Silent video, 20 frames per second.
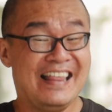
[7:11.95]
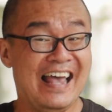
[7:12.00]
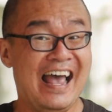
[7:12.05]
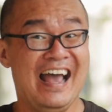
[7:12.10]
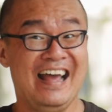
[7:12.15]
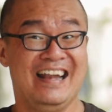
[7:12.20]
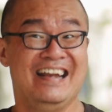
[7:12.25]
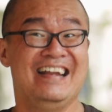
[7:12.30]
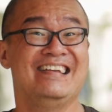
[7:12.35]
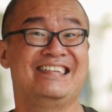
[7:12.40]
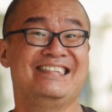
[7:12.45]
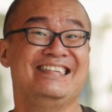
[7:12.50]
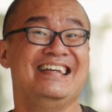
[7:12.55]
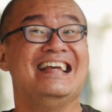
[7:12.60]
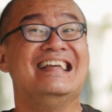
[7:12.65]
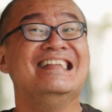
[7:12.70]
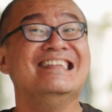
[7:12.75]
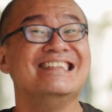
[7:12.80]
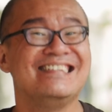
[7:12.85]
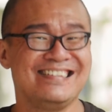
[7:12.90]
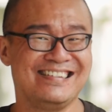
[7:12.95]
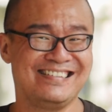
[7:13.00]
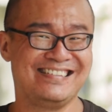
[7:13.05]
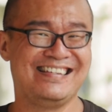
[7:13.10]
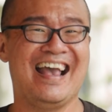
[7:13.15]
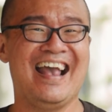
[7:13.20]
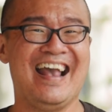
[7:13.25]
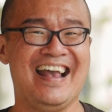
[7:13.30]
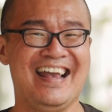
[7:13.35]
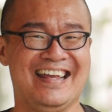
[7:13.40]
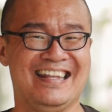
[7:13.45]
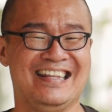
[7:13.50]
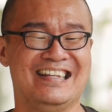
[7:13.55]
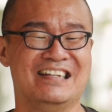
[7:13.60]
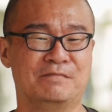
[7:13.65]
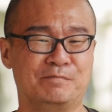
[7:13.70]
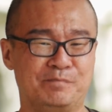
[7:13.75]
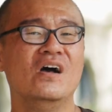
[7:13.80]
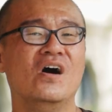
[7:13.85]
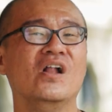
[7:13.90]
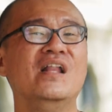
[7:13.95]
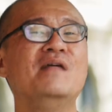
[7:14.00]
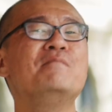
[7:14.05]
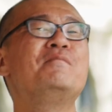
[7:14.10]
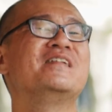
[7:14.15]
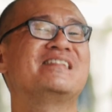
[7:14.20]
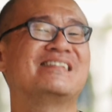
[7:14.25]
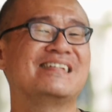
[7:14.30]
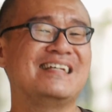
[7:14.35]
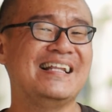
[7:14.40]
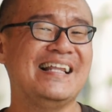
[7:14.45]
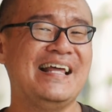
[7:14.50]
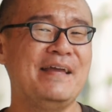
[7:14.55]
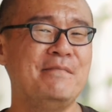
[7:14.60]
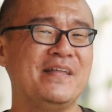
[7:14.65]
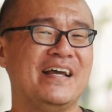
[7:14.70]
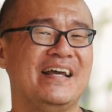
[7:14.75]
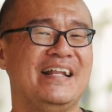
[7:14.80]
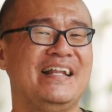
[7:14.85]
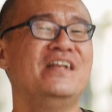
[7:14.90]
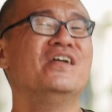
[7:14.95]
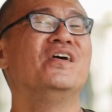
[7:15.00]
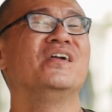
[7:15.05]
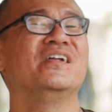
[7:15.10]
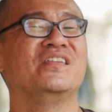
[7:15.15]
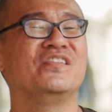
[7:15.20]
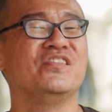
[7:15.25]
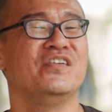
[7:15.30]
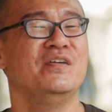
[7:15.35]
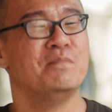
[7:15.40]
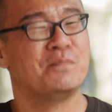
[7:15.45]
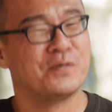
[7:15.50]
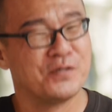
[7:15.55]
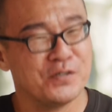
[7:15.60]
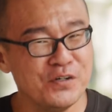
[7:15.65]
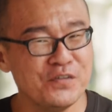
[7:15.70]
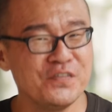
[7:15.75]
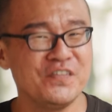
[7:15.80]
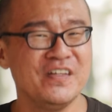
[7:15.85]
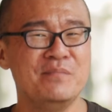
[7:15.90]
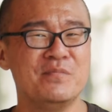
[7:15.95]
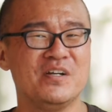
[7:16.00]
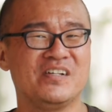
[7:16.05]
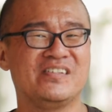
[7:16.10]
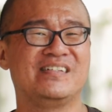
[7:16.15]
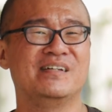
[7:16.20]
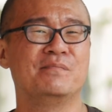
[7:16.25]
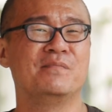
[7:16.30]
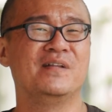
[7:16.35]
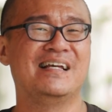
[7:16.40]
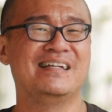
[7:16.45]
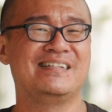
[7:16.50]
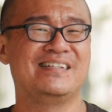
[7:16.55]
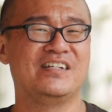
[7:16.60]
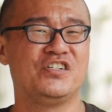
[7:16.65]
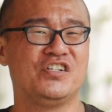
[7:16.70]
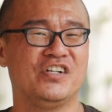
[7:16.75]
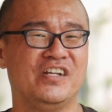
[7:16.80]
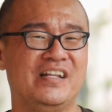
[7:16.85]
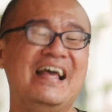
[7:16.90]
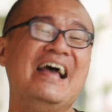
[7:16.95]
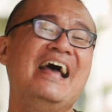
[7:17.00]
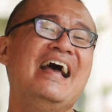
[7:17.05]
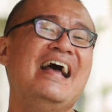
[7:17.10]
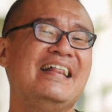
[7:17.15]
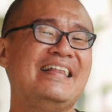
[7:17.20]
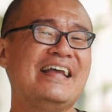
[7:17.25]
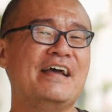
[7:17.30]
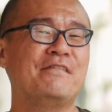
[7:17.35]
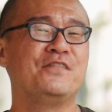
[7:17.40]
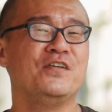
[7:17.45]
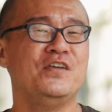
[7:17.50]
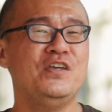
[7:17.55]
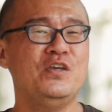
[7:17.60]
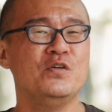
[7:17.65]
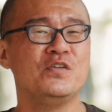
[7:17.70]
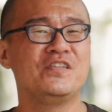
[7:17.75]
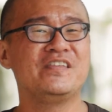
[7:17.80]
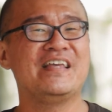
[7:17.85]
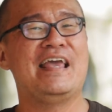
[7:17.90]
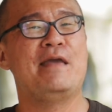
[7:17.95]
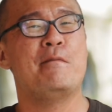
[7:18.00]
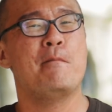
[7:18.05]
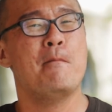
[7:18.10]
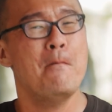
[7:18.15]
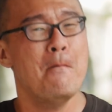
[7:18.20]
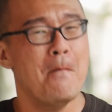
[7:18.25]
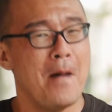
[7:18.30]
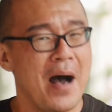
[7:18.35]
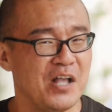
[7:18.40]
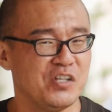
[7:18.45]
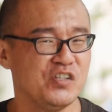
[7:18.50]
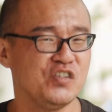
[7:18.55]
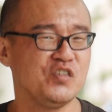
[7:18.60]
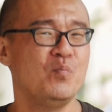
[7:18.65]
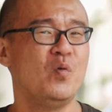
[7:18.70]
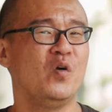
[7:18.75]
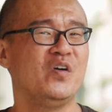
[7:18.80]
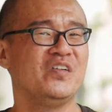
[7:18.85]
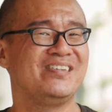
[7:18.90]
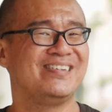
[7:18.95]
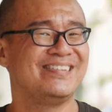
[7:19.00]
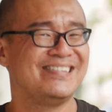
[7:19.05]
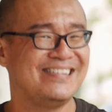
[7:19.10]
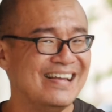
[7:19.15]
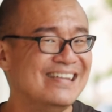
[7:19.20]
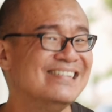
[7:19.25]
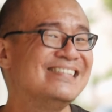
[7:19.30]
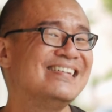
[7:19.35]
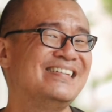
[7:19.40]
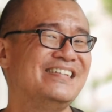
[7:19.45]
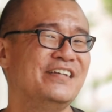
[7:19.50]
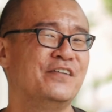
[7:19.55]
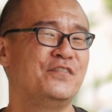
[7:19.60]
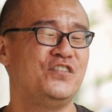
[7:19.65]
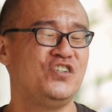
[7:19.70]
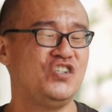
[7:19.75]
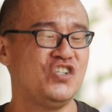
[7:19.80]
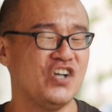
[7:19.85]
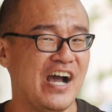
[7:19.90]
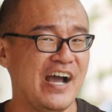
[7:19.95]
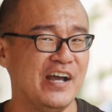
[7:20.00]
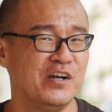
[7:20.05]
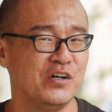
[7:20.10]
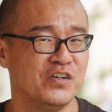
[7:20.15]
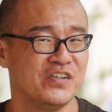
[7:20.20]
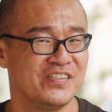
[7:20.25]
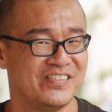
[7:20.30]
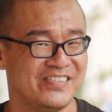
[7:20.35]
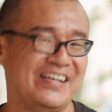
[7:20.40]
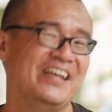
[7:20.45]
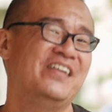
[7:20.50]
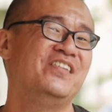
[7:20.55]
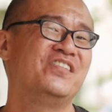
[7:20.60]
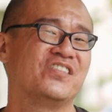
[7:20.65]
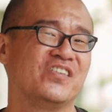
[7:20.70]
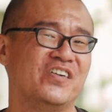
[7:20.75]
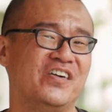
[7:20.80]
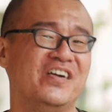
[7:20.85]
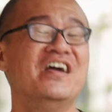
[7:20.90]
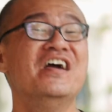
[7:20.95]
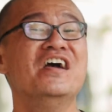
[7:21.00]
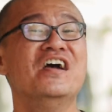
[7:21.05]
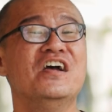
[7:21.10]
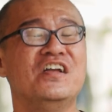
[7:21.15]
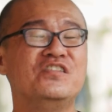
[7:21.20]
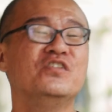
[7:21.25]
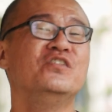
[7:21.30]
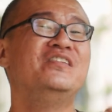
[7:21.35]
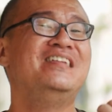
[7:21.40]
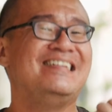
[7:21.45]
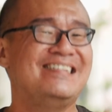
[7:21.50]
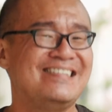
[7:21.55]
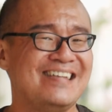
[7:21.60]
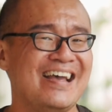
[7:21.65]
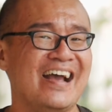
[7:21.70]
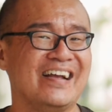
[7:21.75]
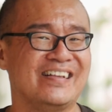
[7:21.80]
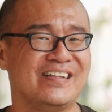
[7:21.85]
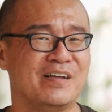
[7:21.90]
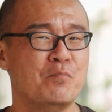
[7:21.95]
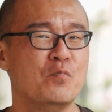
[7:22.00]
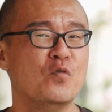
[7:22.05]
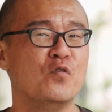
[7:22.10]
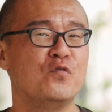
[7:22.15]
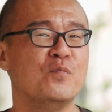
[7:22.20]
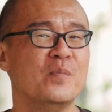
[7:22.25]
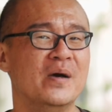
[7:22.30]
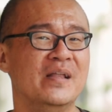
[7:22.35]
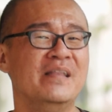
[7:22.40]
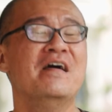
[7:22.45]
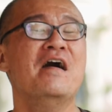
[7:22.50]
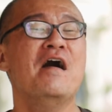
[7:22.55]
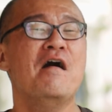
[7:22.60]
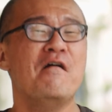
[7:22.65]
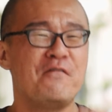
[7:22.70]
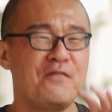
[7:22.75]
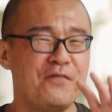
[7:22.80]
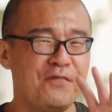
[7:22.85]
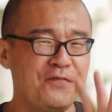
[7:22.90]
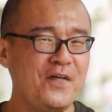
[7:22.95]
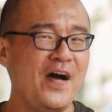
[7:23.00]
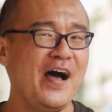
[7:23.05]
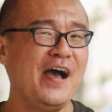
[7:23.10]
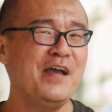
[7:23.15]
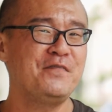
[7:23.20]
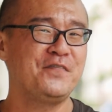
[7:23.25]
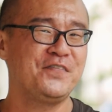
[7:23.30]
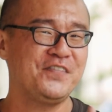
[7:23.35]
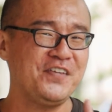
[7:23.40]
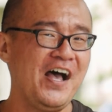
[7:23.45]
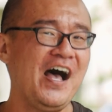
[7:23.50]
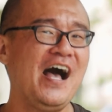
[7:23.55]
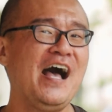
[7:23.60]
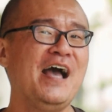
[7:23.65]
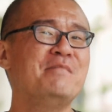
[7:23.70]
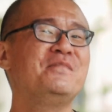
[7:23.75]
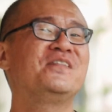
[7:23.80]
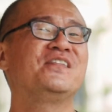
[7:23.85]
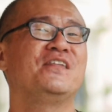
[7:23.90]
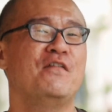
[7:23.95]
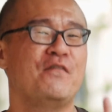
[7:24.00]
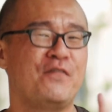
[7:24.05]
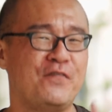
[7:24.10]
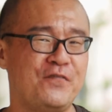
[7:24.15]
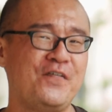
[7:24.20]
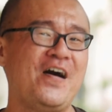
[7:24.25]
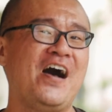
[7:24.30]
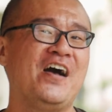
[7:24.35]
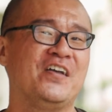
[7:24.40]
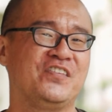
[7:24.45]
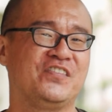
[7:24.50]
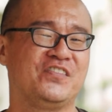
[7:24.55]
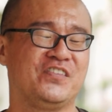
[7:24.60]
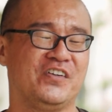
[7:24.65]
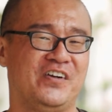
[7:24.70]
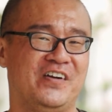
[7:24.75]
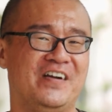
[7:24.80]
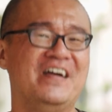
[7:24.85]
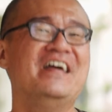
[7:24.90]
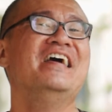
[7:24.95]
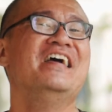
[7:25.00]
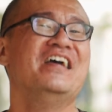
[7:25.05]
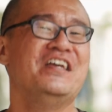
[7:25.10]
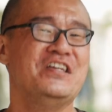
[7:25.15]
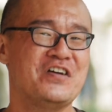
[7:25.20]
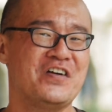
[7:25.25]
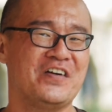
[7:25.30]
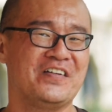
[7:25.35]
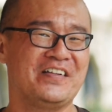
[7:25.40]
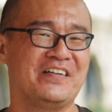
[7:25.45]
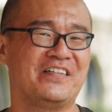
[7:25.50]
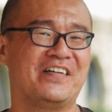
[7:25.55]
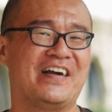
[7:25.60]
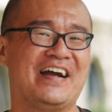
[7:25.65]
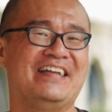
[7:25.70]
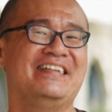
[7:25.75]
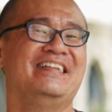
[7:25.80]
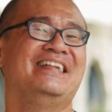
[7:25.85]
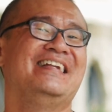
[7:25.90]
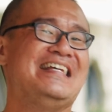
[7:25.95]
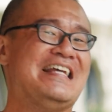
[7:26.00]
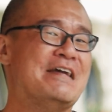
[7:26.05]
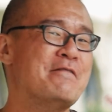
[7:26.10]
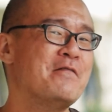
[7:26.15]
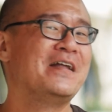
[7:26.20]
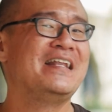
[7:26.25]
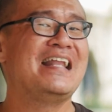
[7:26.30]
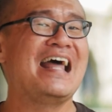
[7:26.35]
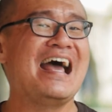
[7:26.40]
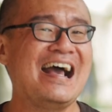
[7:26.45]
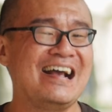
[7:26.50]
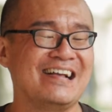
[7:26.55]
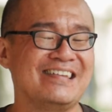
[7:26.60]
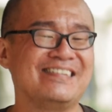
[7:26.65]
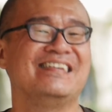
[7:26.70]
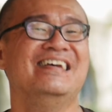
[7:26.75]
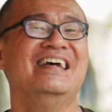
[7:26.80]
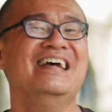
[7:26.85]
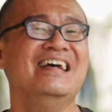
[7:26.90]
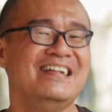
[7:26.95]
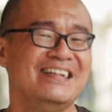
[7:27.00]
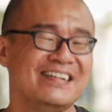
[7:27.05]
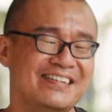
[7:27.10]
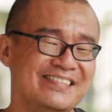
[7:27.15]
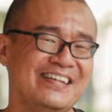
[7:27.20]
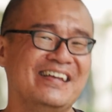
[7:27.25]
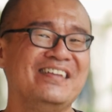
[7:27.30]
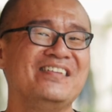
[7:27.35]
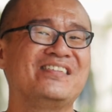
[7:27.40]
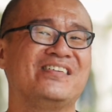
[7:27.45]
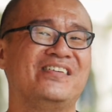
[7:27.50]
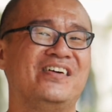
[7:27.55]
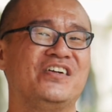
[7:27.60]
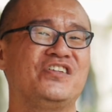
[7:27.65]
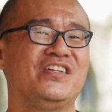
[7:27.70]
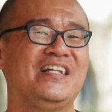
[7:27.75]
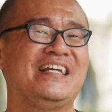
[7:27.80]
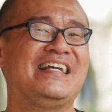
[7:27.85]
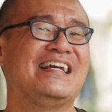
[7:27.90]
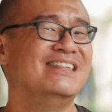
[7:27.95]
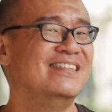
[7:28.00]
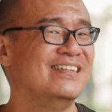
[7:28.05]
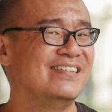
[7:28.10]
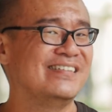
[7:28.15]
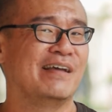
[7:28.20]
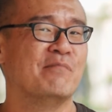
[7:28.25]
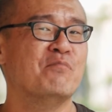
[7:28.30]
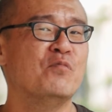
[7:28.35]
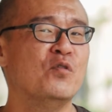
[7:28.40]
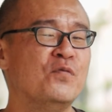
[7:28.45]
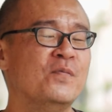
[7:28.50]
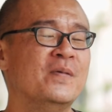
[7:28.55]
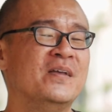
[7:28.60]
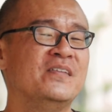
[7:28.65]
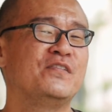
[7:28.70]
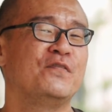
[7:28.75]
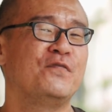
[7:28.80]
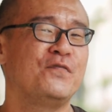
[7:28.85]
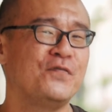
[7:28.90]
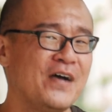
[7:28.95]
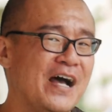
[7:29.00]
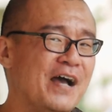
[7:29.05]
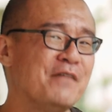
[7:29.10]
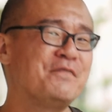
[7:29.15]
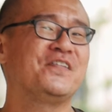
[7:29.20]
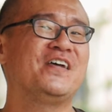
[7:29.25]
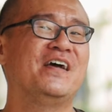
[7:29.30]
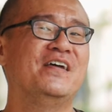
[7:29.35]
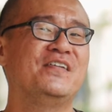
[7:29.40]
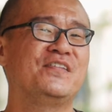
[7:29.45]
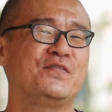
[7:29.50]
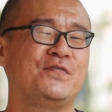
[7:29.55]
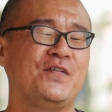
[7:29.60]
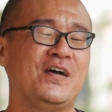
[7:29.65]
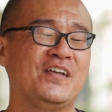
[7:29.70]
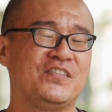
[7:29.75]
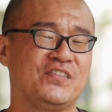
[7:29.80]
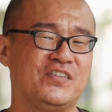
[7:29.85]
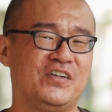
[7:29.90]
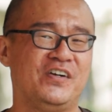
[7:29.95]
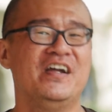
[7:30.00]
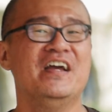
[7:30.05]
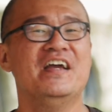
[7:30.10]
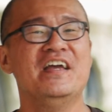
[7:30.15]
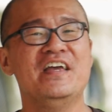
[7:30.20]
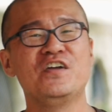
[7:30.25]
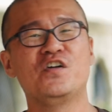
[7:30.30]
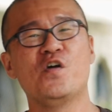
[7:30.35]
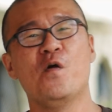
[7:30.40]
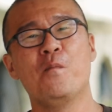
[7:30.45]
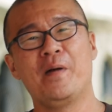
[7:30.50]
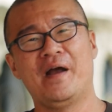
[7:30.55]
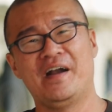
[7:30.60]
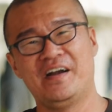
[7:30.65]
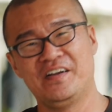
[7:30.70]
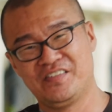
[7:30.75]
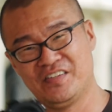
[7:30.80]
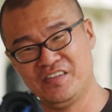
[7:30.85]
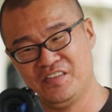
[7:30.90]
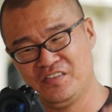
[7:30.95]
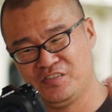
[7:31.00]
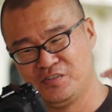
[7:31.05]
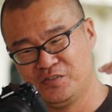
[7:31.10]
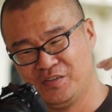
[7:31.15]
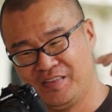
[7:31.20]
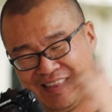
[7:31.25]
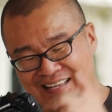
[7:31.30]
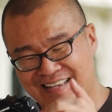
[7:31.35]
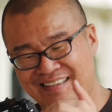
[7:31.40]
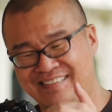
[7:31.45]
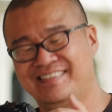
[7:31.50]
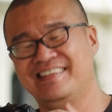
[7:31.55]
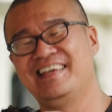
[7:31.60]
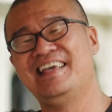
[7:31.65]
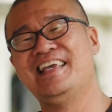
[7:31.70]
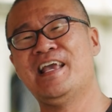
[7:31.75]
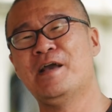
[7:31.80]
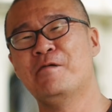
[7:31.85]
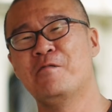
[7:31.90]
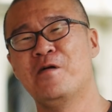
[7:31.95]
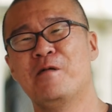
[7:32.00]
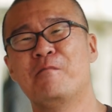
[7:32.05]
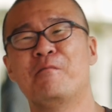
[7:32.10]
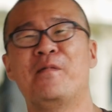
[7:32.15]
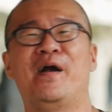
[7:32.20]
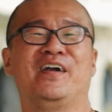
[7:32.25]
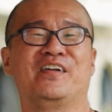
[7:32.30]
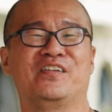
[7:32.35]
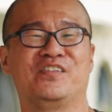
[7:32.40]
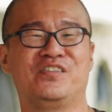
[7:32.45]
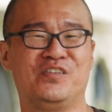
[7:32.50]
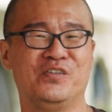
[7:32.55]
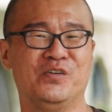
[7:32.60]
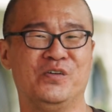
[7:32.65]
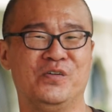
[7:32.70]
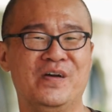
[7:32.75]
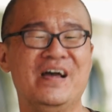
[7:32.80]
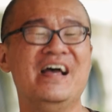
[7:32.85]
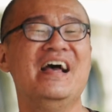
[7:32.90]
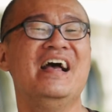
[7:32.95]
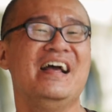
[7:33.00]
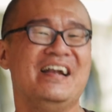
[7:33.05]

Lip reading: That is insane. Olympus claimed that in order to improve the image stabilization, they have to use a much more sensitive gyro sensor to detect the movement 5 times faster. You heard it right, in the EM1X, the sensor actually can detect movements 5 times faster in comparison to this EM1 Mark II.